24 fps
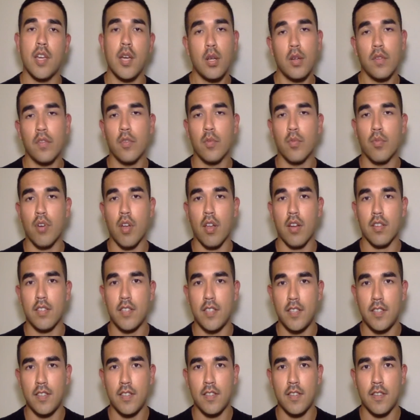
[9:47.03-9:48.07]
of the product
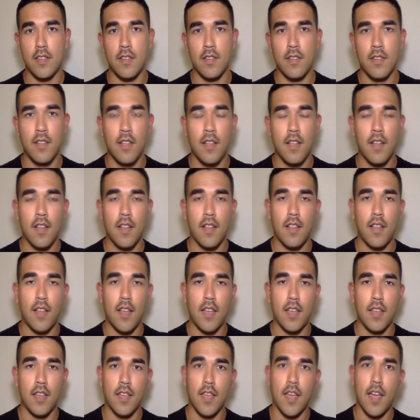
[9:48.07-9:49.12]
detail,
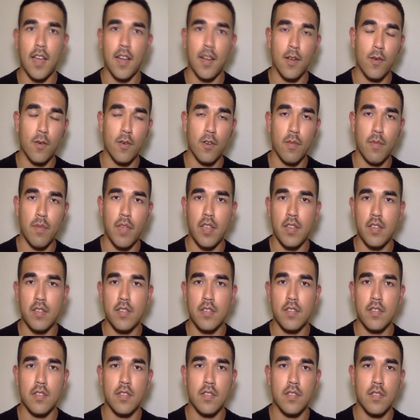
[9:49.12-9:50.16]
like category
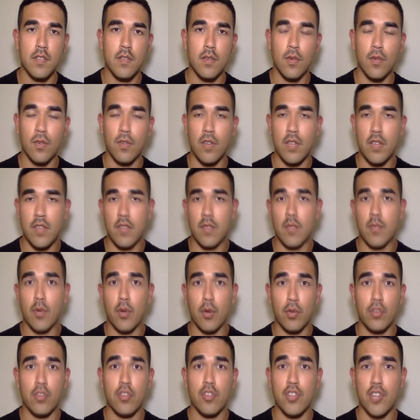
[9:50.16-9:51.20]
pages or even
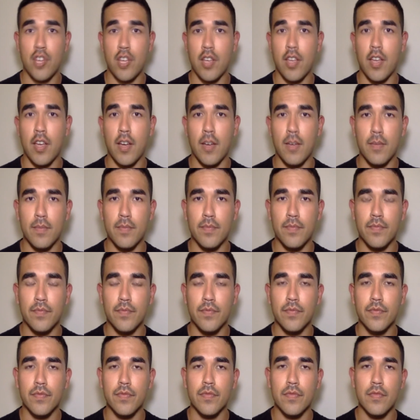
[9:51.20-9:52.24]
post-checkout.
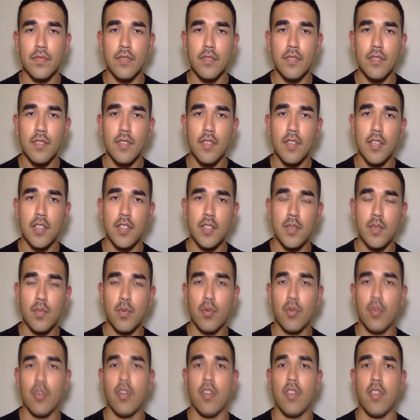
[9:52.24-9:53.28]
It's
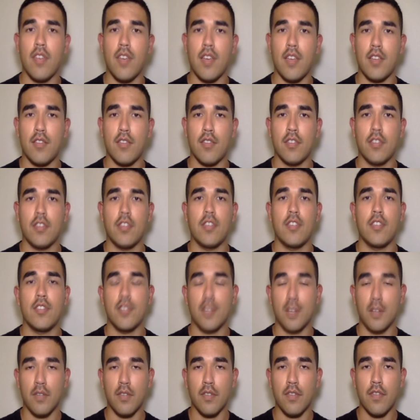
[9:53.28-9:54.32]
important that during the
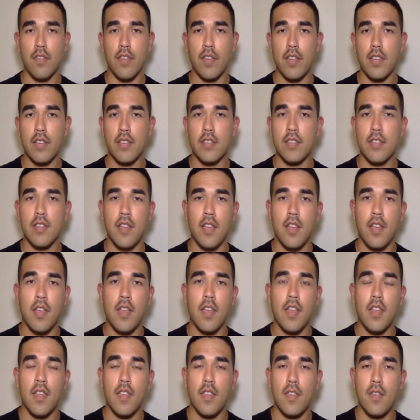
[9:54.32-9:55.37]
discovery phase,
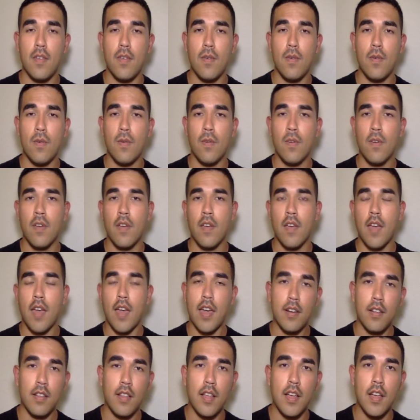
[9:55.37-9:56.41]
You
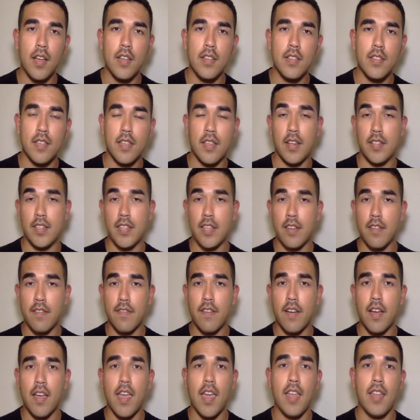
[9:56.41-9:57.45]
analyze and
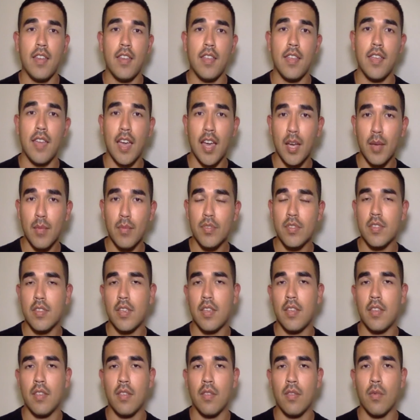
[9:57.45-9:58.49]
identify any gaps
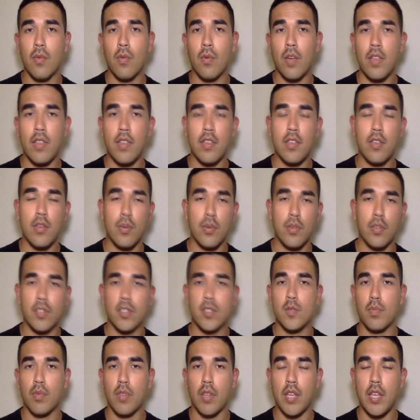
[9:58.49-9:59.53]
in the way that you are
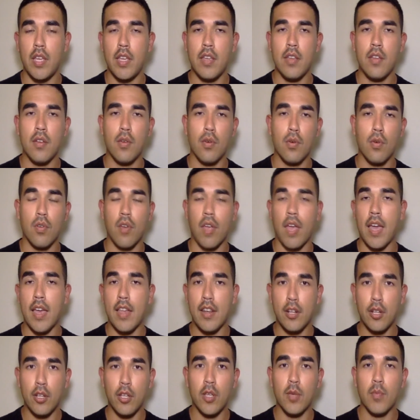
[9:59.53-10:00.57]
displaying or
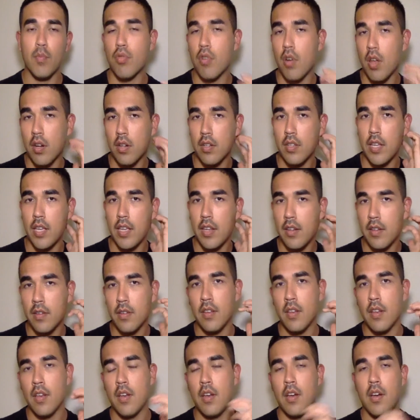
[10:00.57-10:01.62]
handling product data
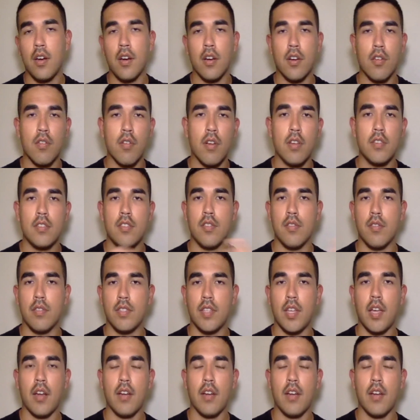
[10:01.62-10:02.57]
across your entire